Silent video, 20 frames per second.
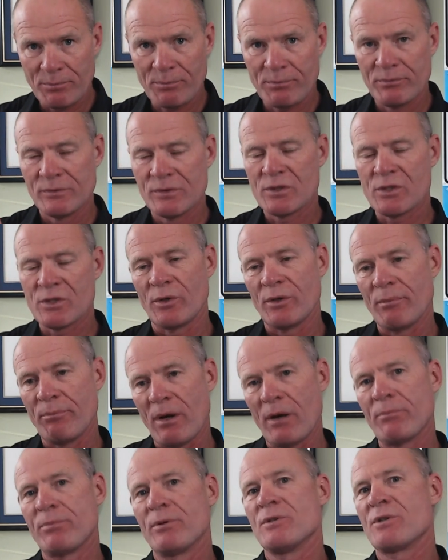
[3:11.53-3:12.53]
so the
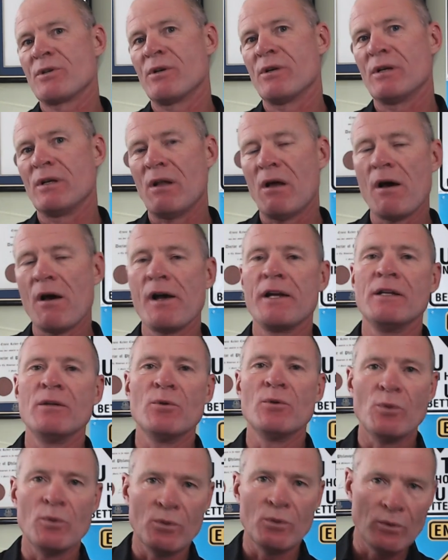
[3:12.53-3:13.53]
bumpers are in
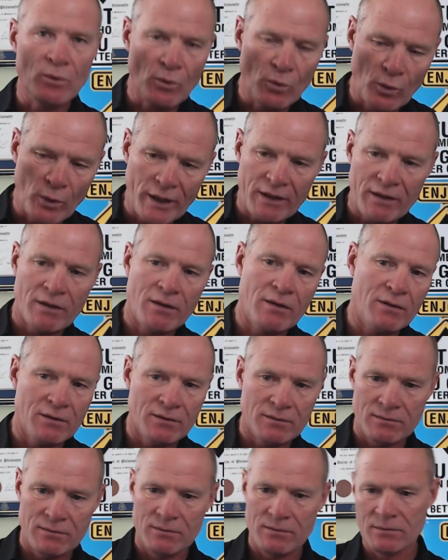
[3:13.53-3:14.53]
line with
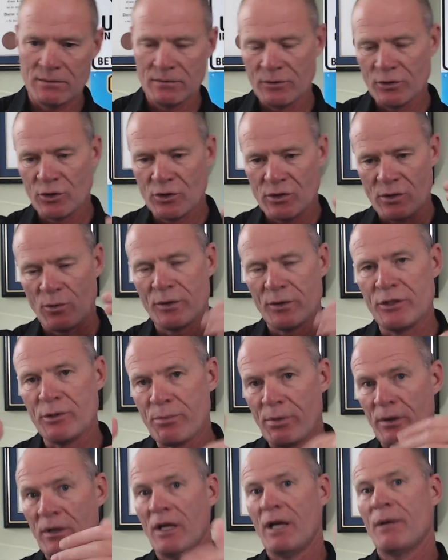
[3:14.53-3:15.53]
you. So when you
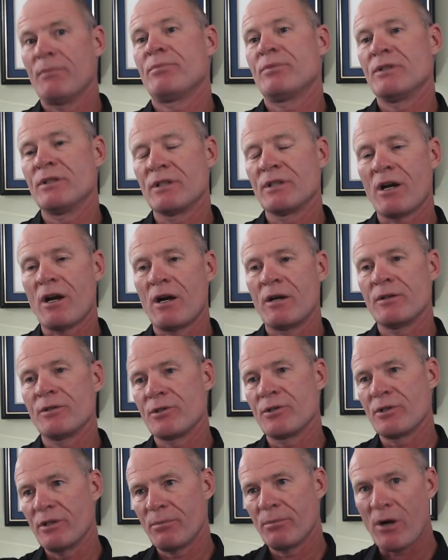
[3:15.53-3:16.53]
pull up to the car
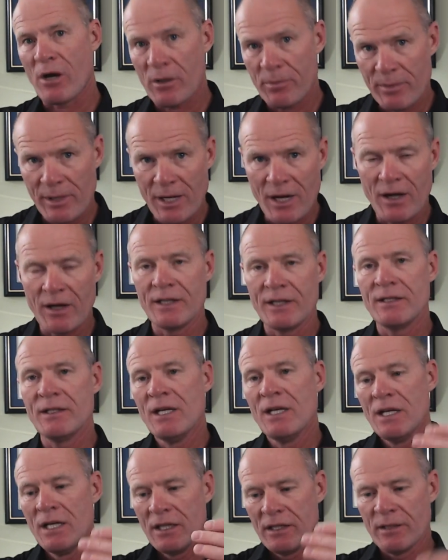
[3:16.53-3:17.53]
that you're going to park behind,
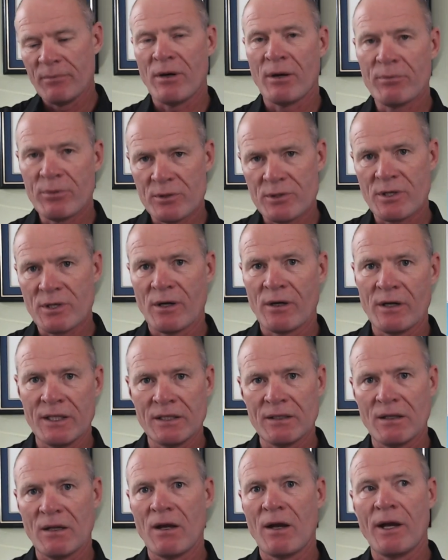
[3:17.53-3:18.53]
the bumpers are
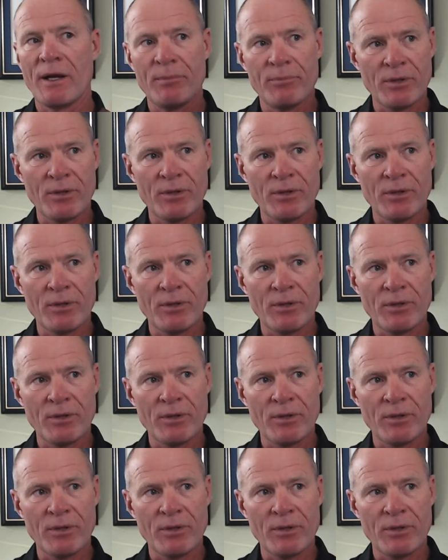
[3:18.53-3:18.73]
in line.